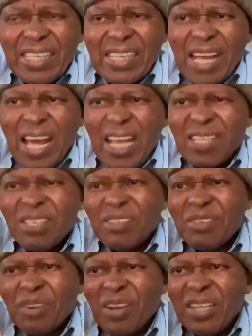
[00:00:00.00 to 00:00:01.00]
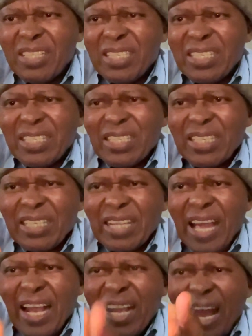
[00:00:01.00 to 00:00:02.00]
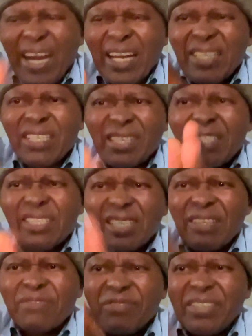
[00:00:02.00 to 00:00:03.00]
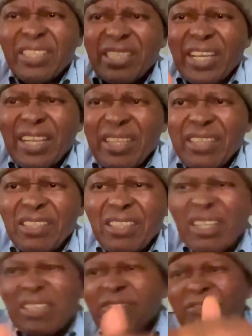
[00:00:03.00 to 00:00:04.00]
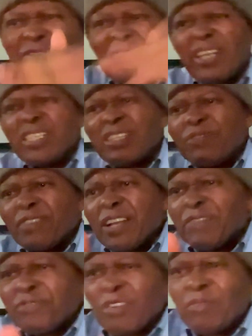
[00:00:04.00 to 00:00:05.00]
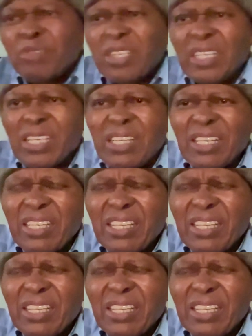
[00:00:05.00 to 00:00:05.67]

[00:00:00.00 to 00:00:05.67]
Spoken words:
has got a characteristic feature very different from the